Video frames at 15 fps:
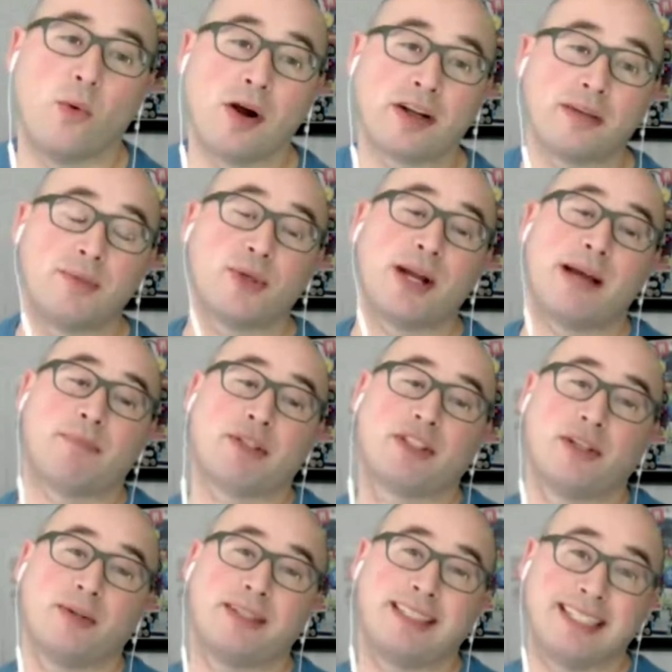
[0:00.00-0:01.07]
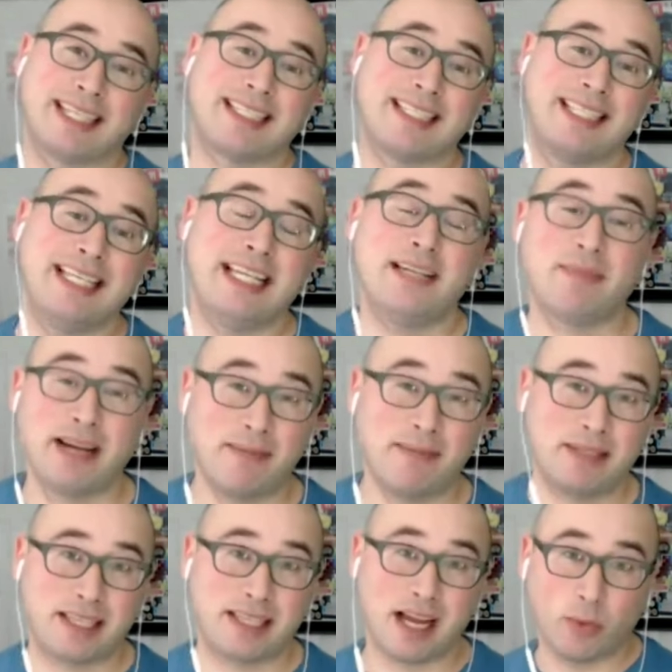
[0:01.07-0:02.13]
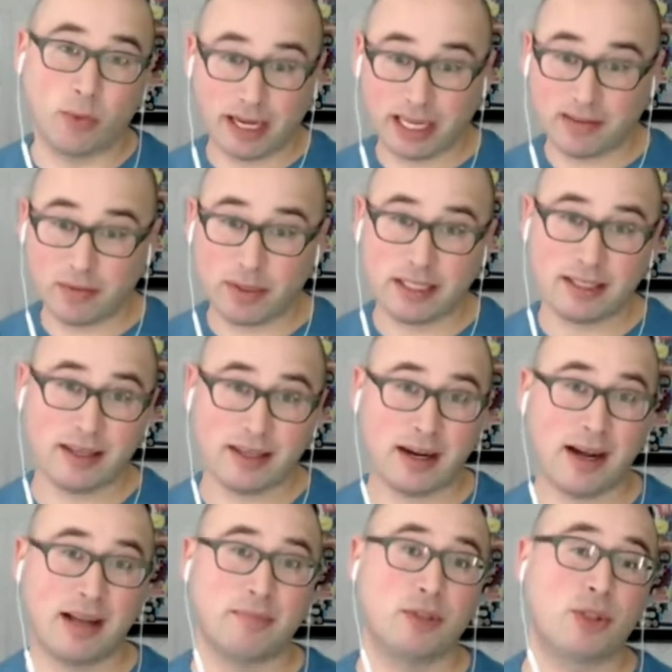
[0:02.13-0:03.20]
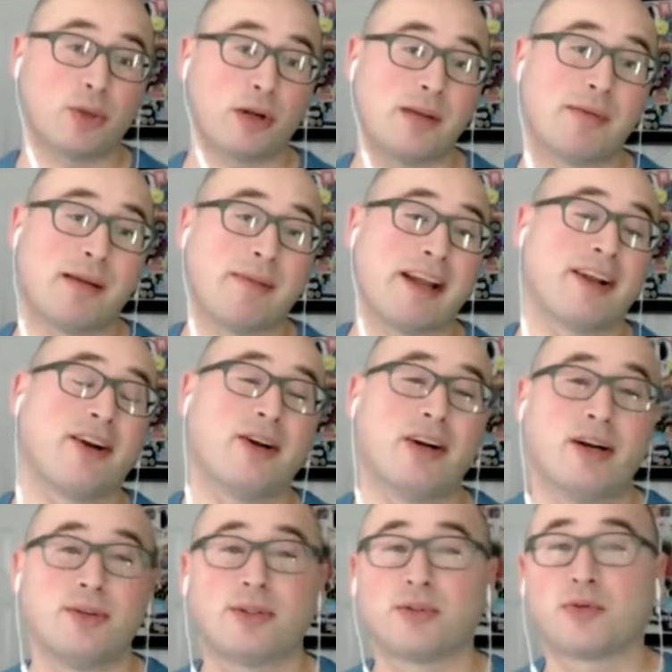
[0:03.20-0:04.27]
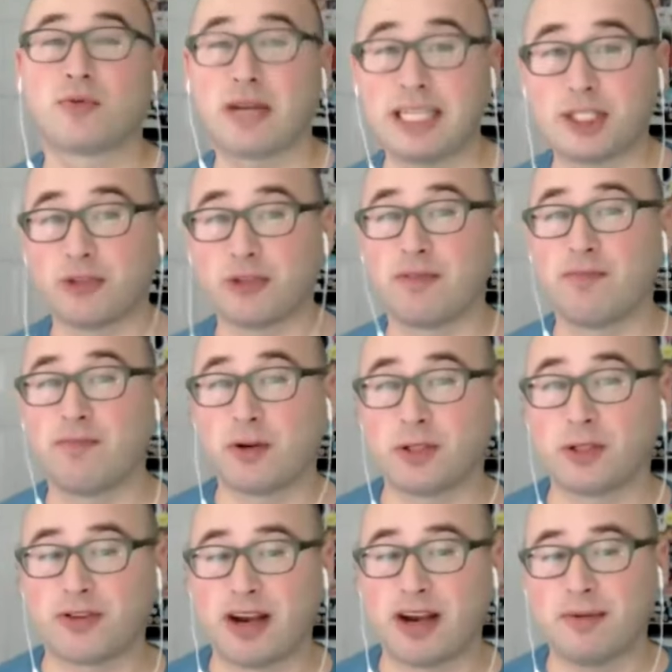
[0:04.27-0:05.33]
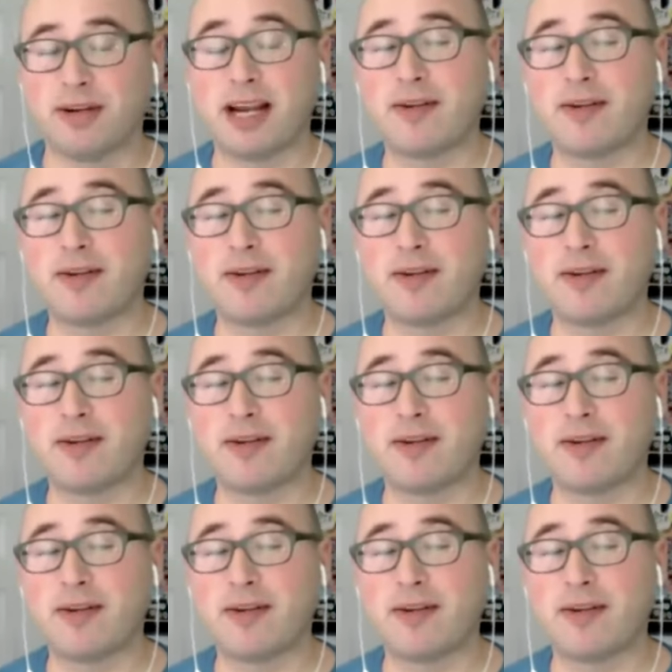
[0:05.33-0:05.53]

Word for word: Welcome to episode 16. My name is Scott Wyden Kivowitz, and I'm joined by my co host, Rachel from Photoscribe.